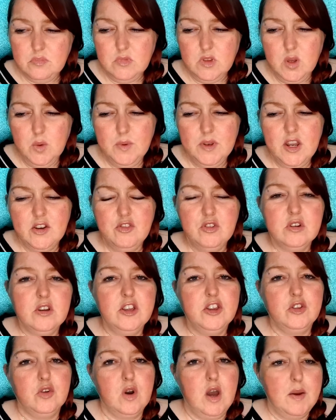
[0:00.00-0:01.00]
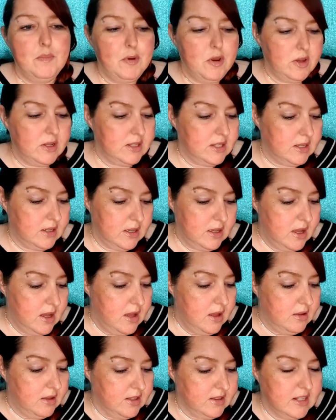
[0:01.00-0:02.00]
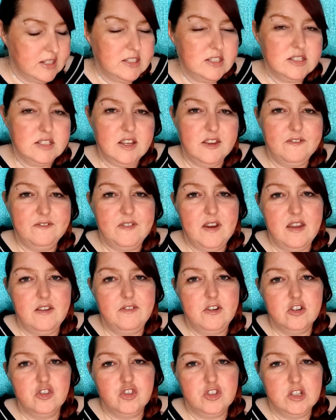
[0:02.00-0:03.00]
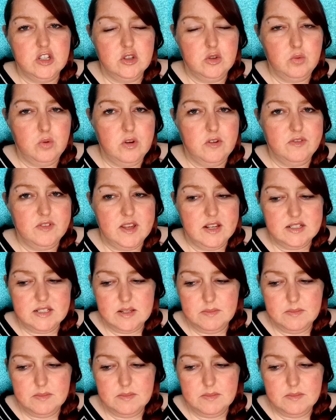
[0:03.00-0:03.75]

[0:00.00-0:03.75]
when I really thought about it, like this has got 512 gigs